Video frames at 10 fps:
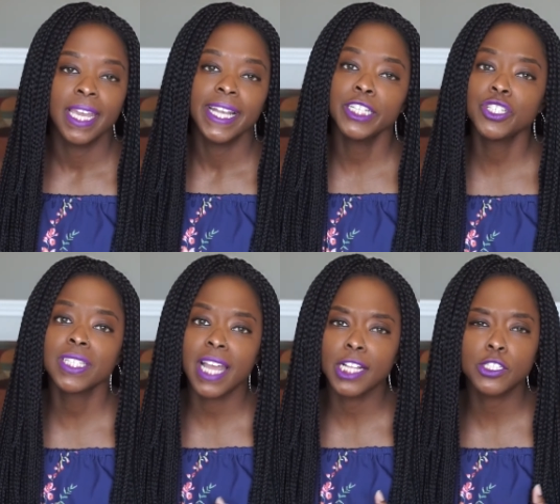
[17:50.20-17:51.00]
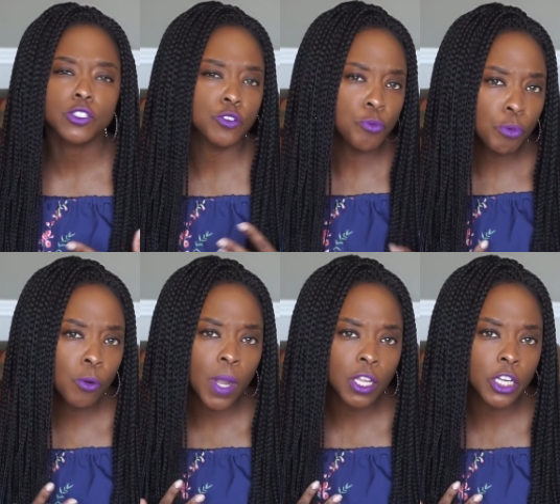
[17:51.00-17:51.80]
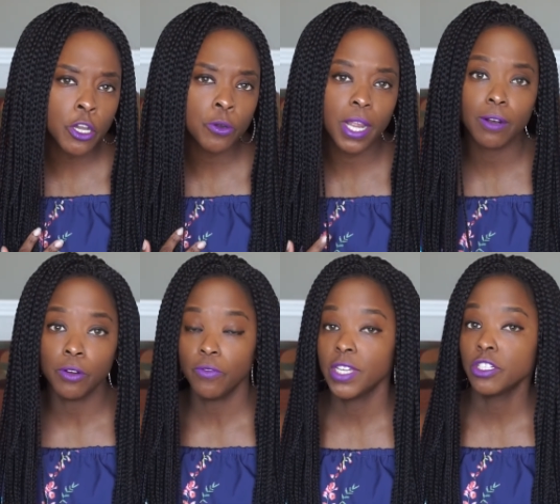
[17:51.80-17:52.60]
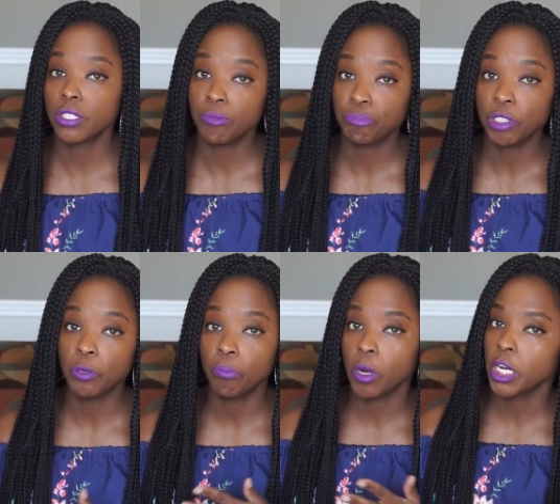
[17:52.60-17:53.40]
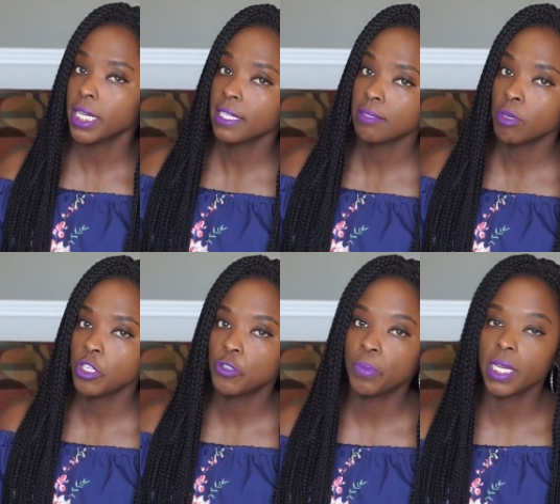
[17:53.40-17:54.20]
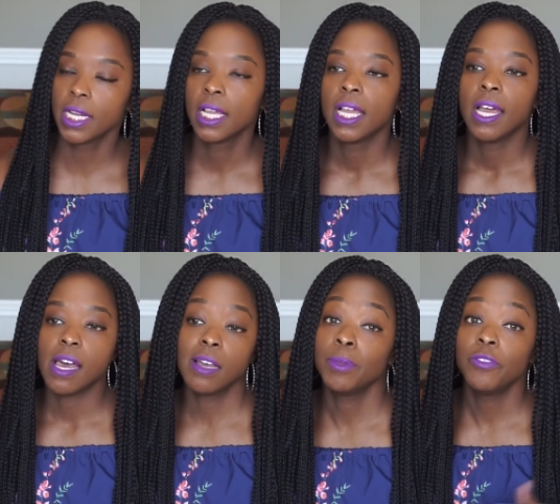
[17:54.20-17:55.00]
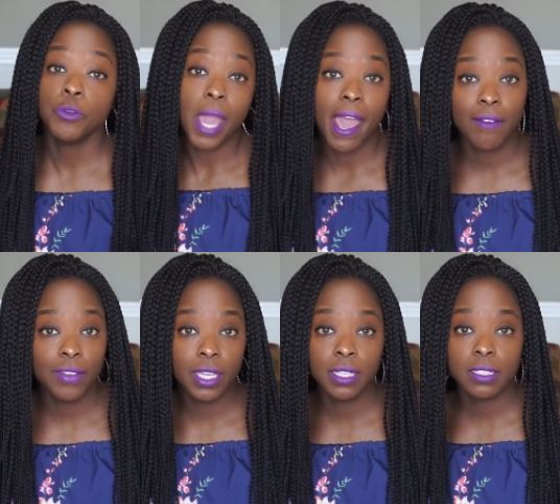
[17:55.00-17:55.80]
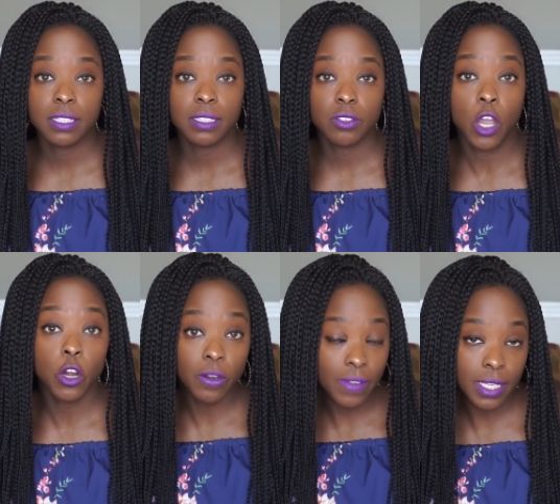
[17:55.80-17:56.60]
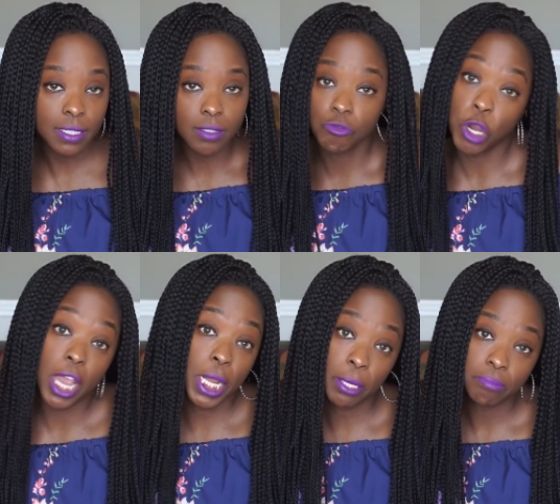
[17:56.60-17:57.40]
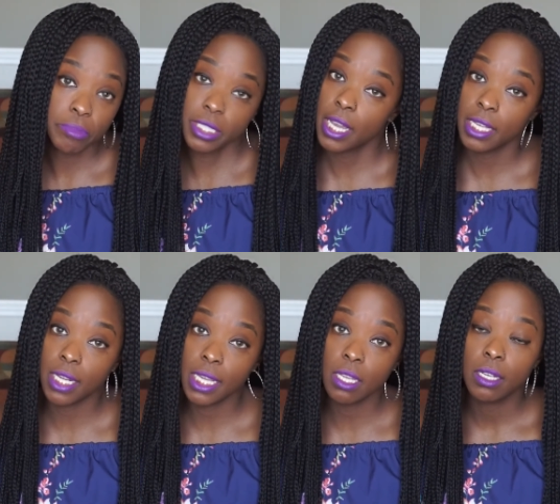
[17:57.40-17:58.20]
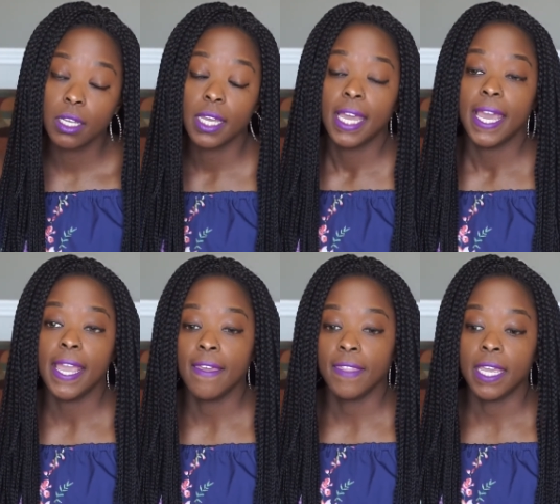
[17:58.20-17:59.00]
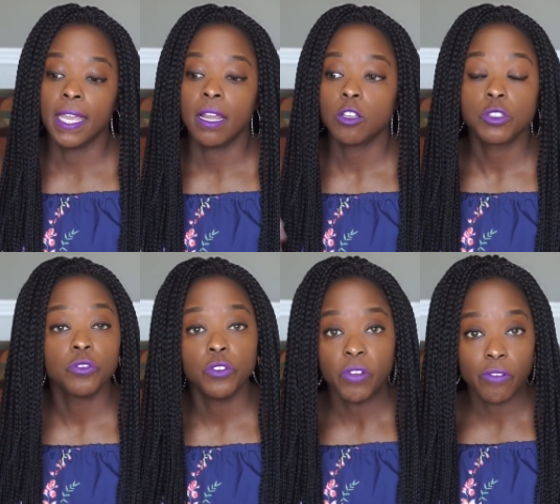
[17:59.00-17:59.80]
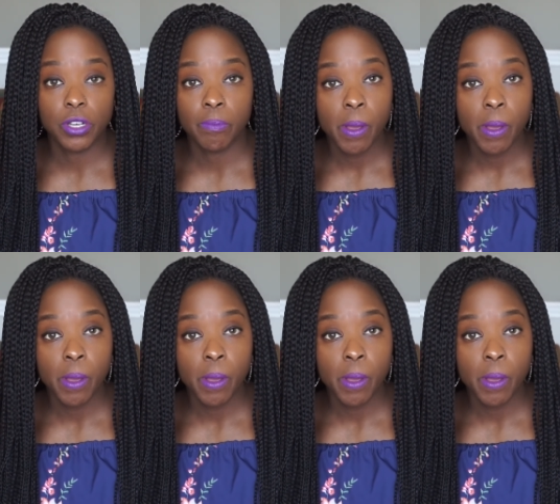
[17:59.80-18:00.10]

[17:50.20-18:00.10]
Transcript: Hinge is not super well known. I don't know if they just don't market as much, but um, if you haven't heard of it, try it out. See how you like it. And then also if you've never done